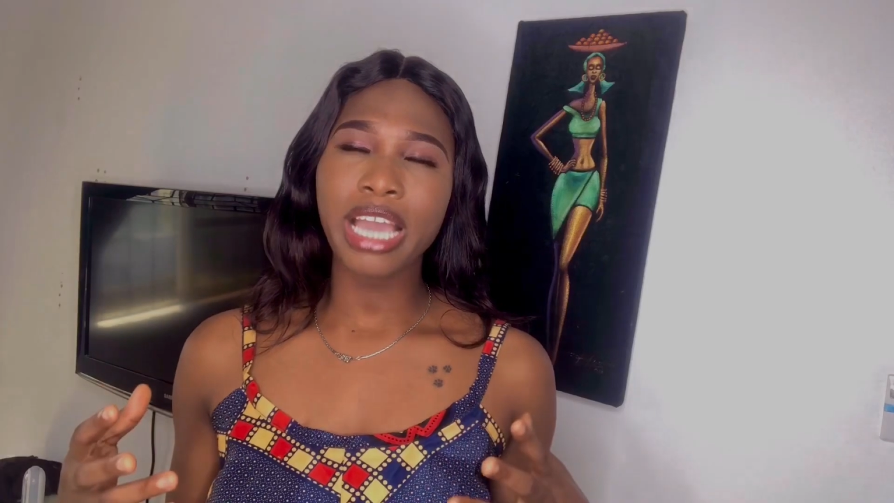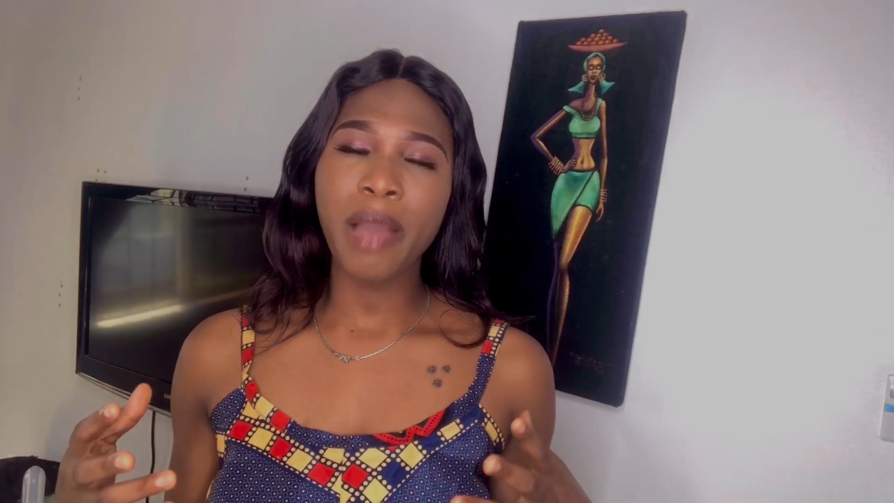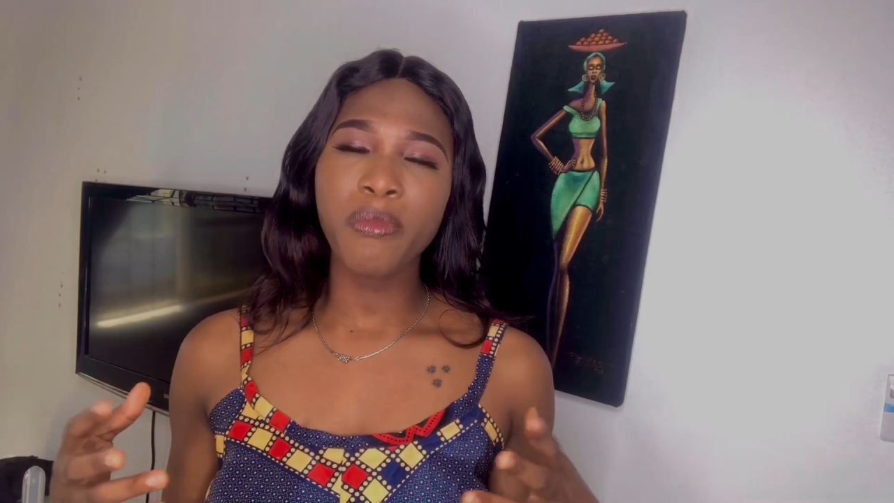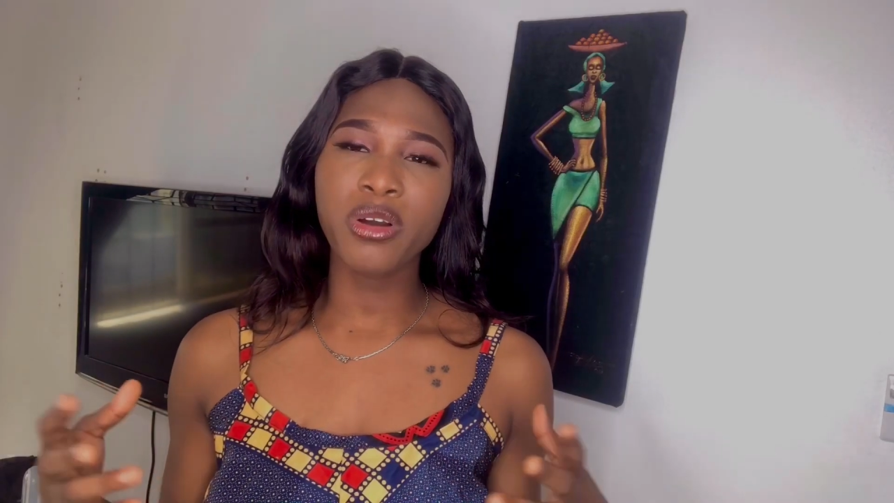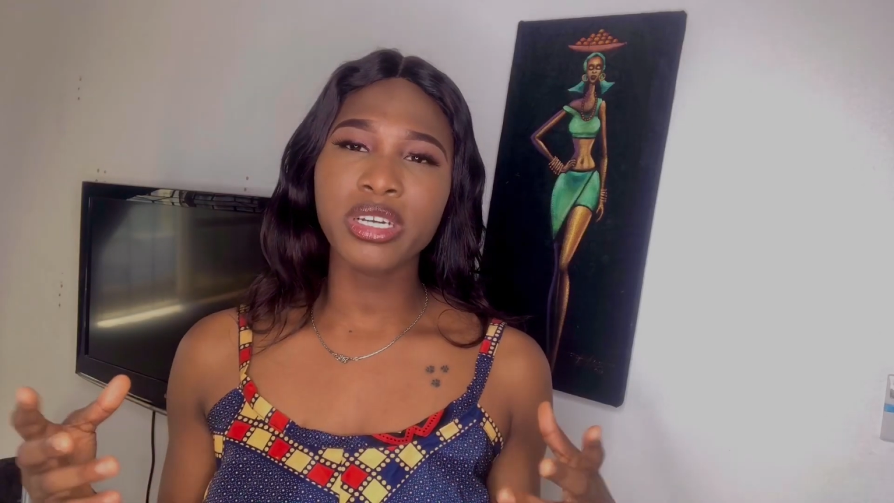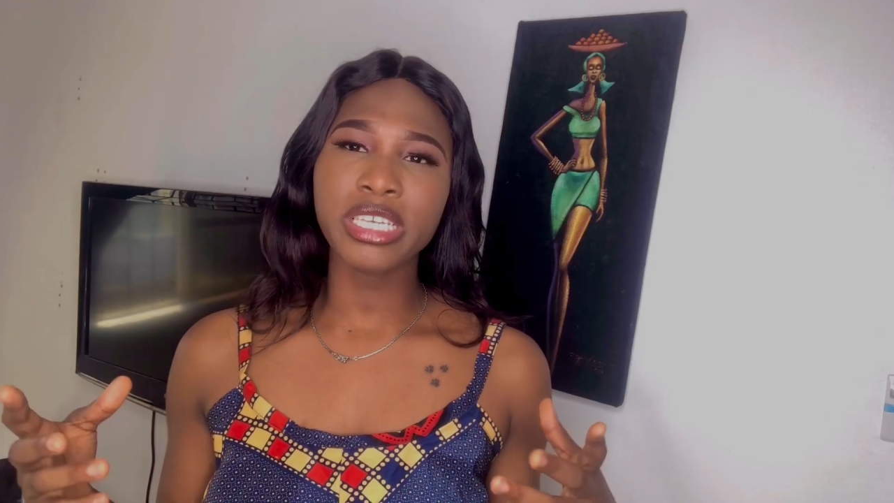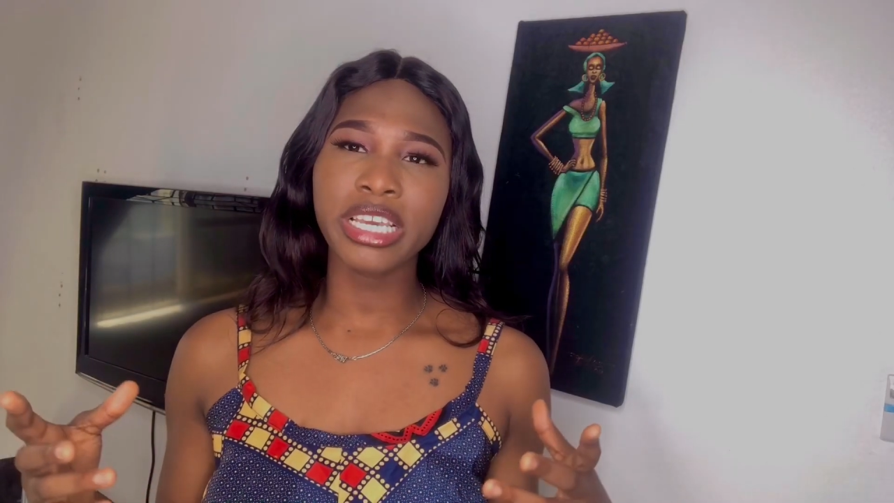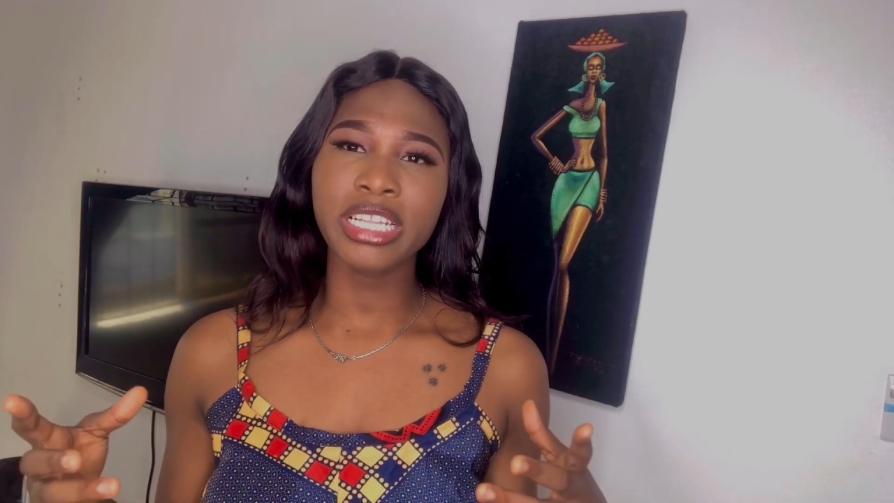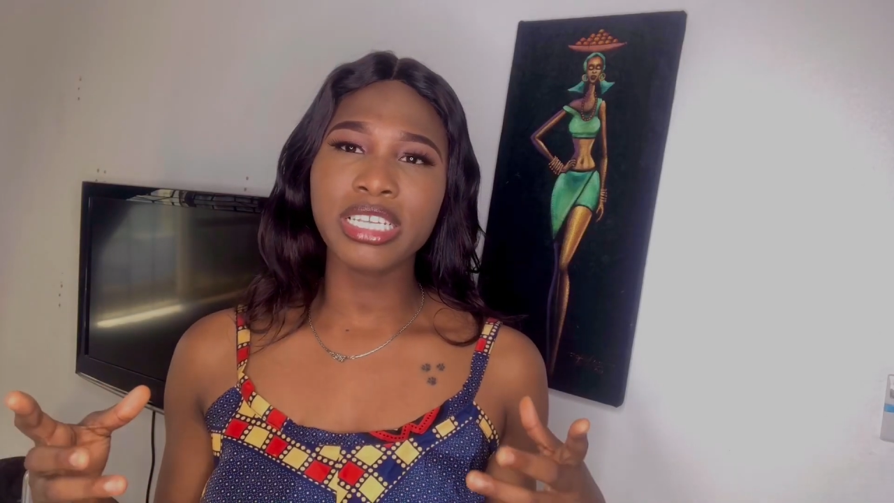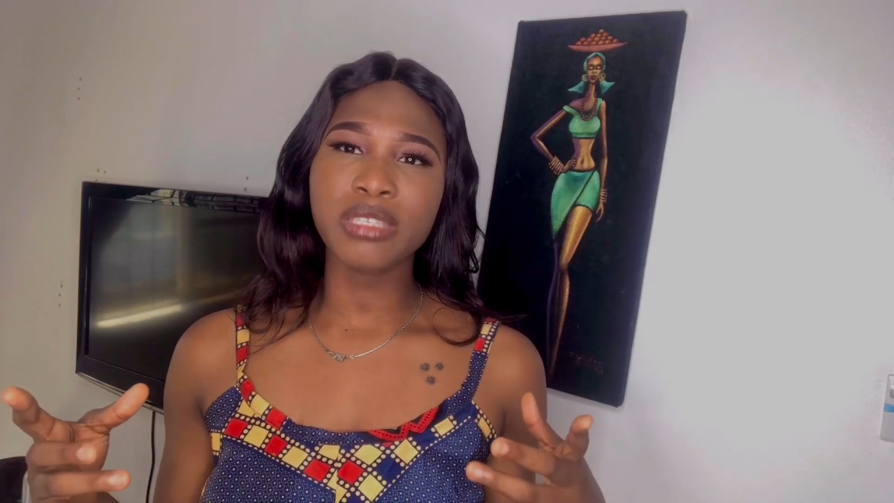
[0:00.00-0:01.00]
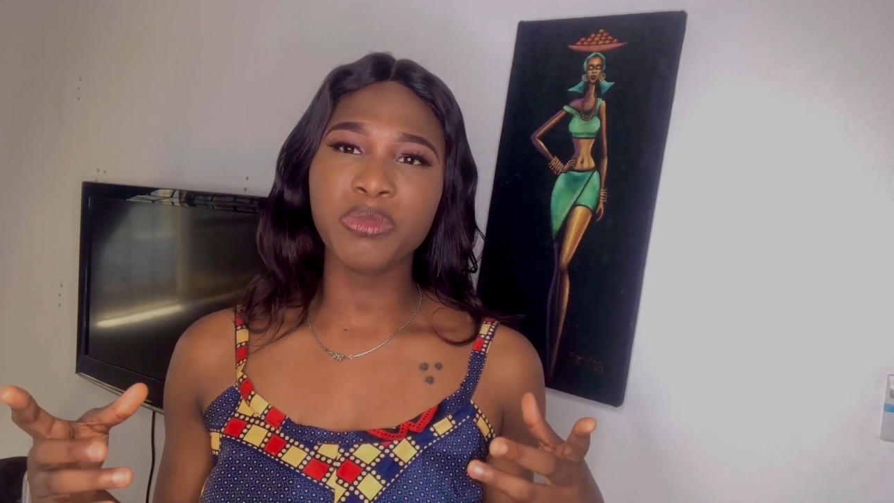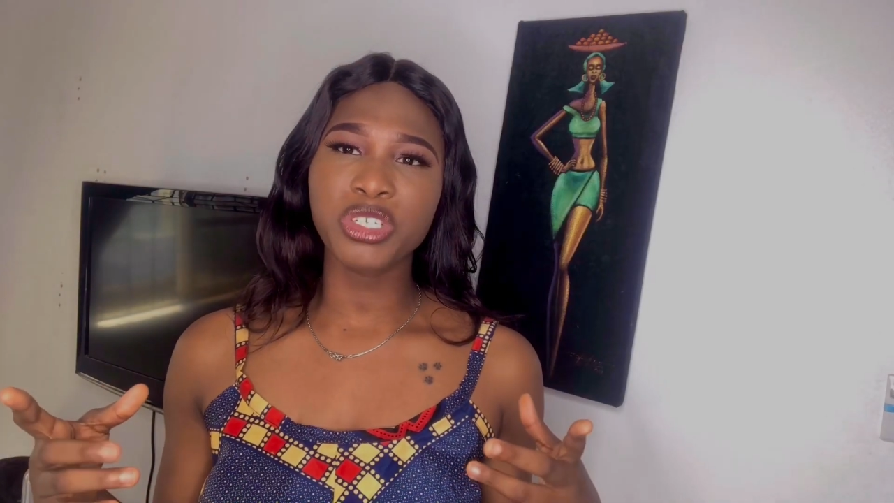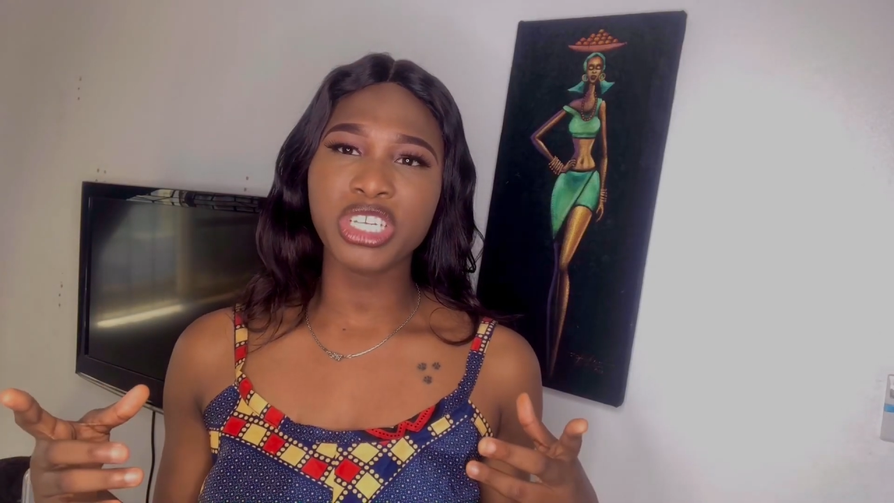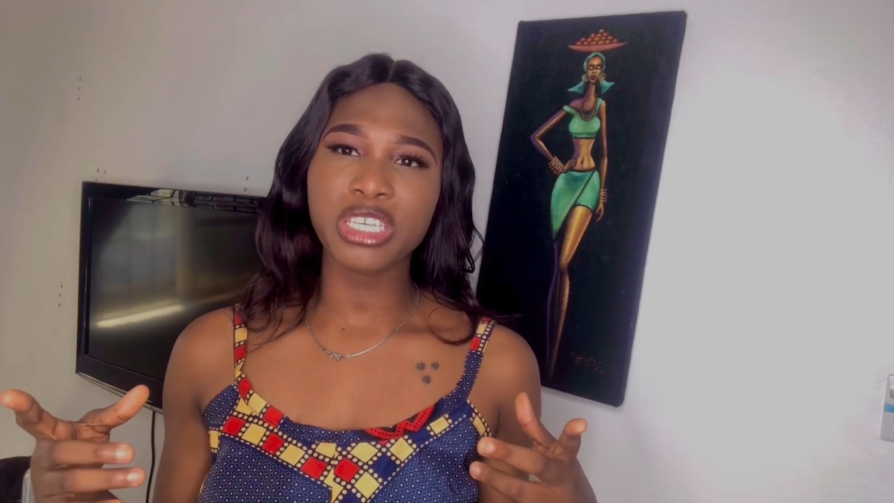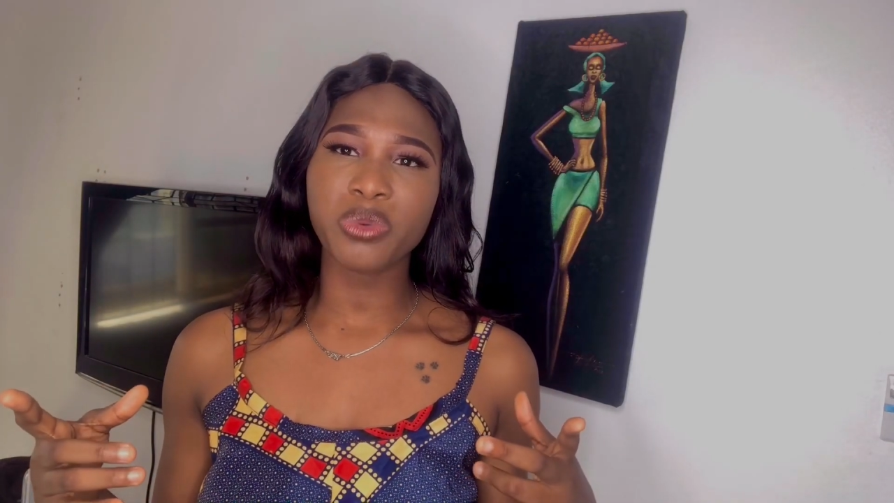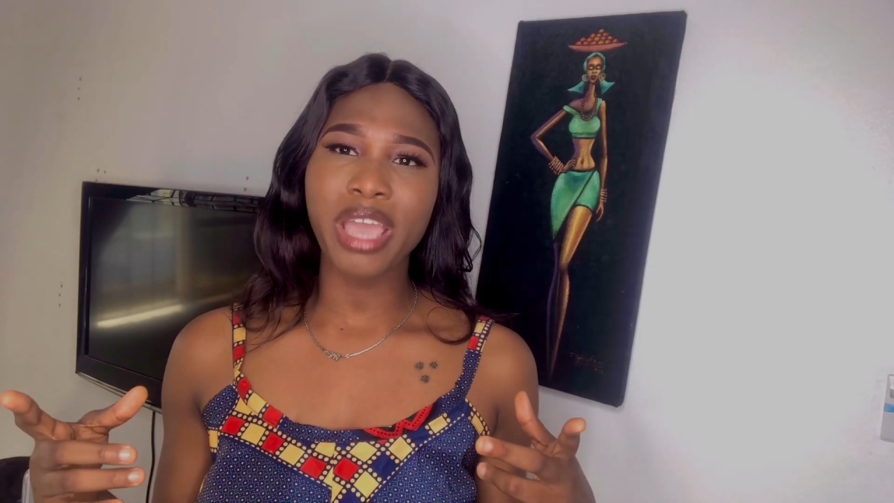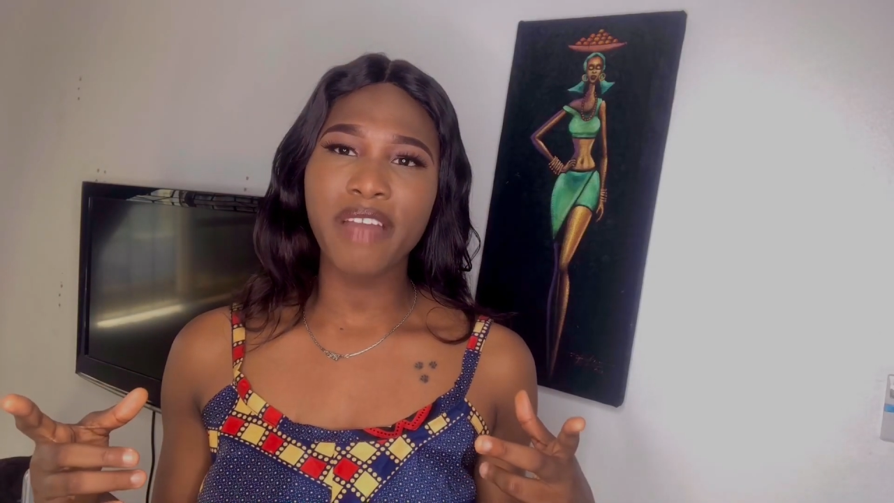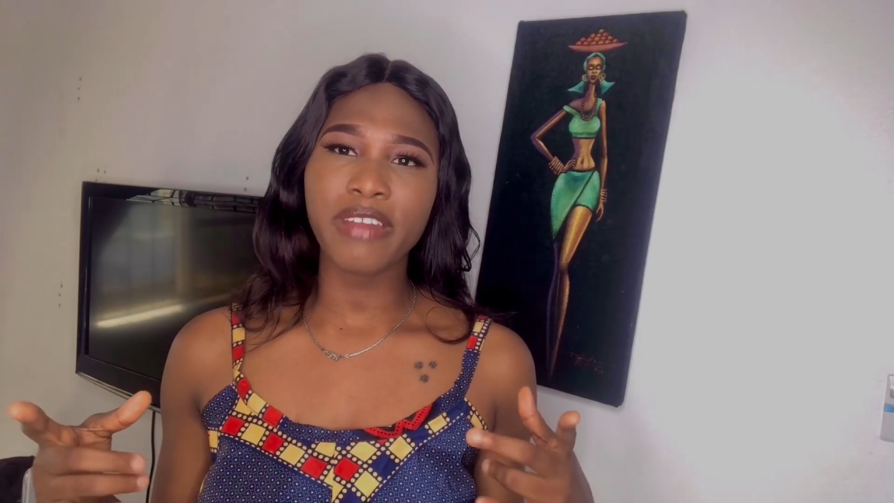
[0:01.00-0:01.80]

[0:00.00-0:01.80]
among in as much as we have